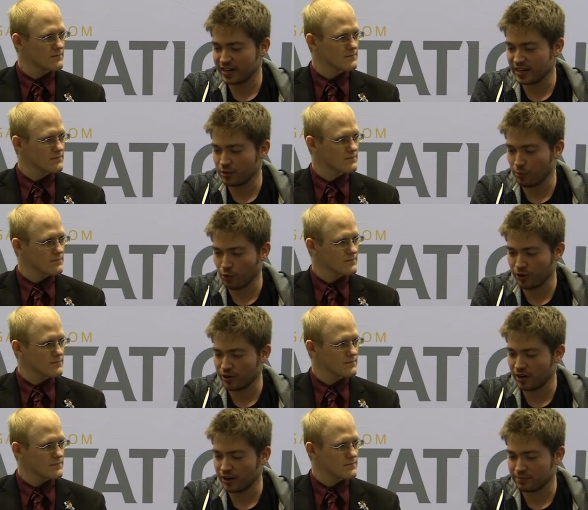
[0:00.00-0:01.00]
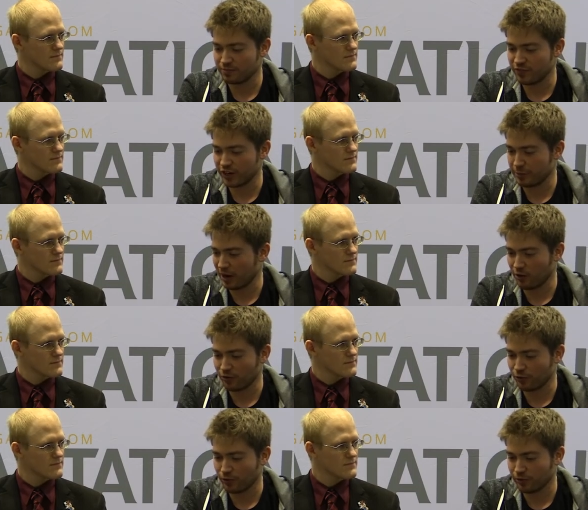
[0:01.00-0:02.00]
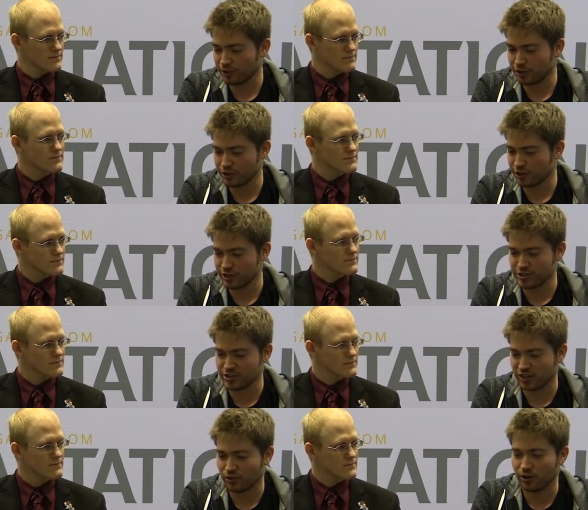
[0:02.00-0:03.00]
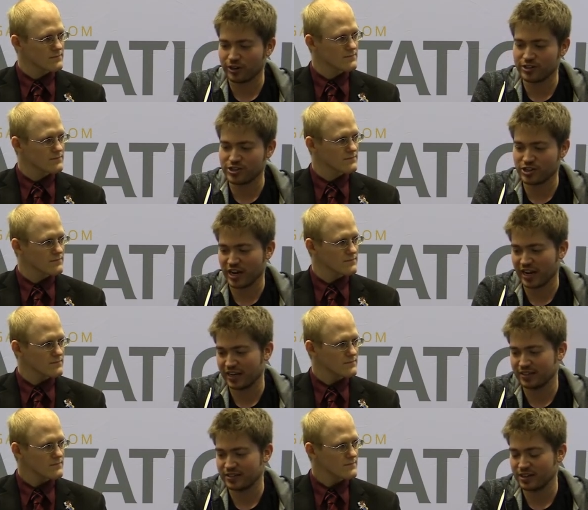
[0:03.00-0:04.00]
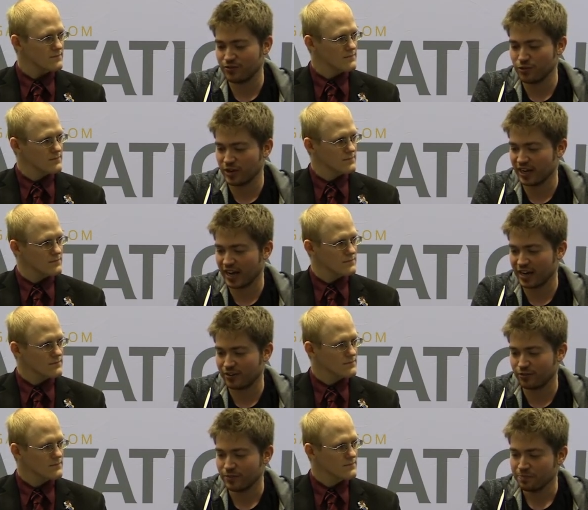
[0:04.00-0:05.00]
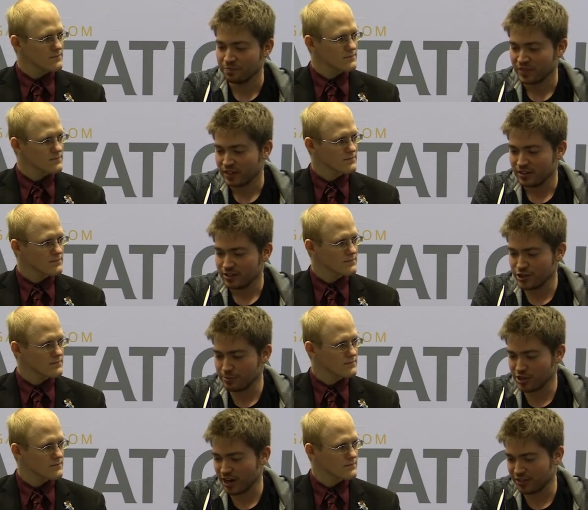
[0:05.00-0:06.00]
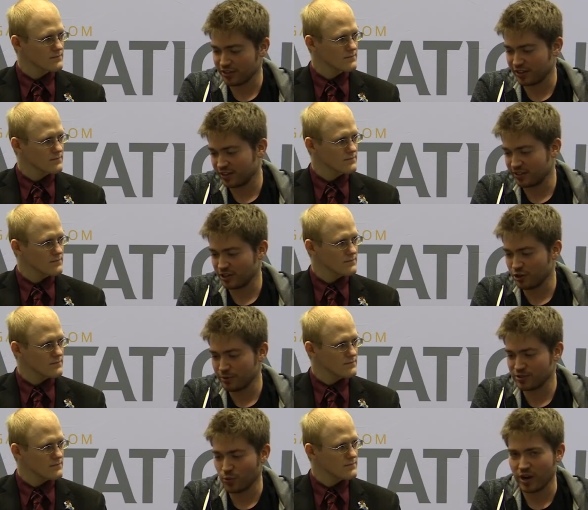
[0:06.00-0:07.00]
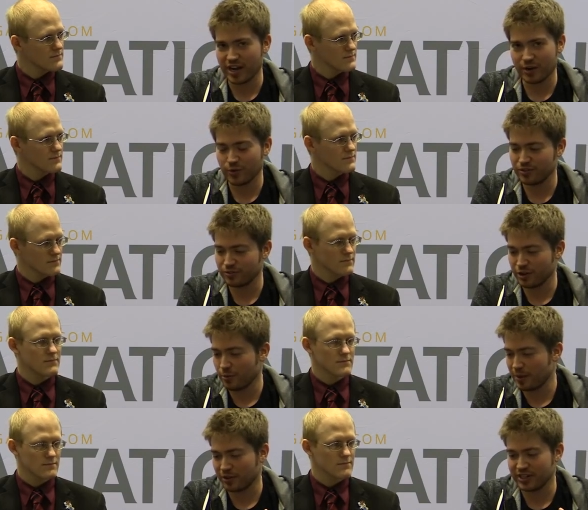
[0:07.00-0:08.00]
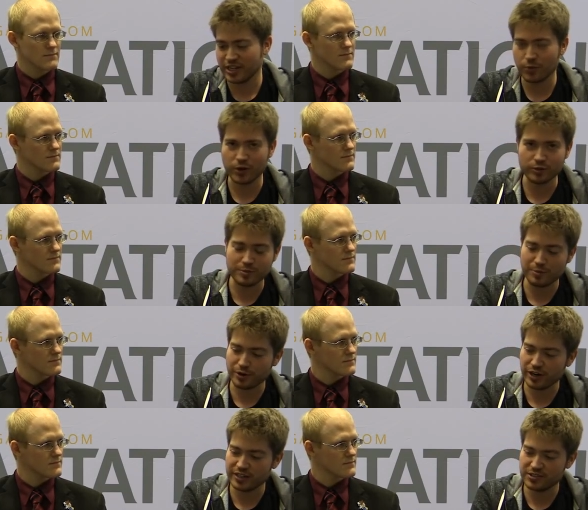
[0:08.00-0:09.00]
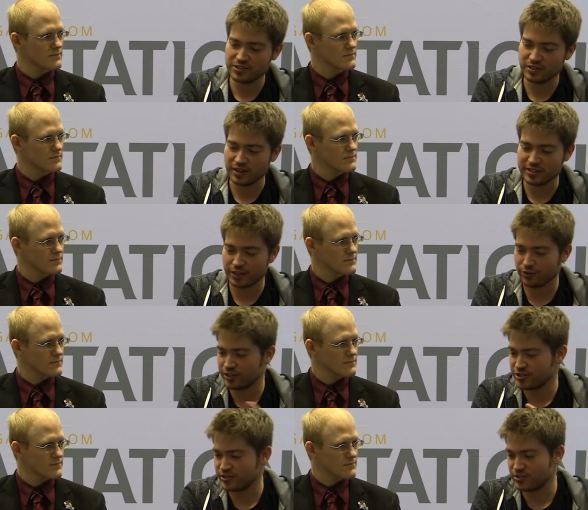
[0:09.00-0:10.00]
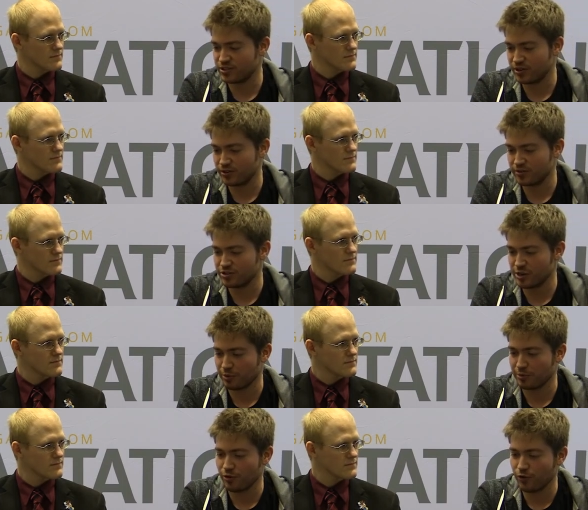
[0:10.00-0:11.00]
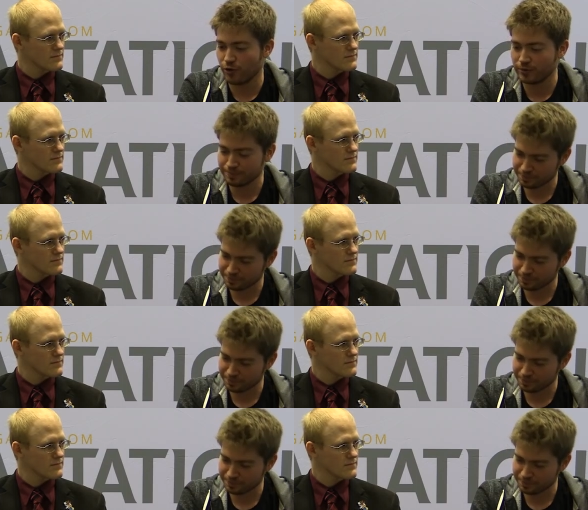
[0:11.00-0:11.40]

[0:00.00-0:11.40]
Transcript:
Speaker 1: get the board uh, very powerful, your, your creatures get large, and if you can kind of chip shot the, the humans away with, you know, maybe like dead weight ultimate price, uh, declaration in stone, cheap removal,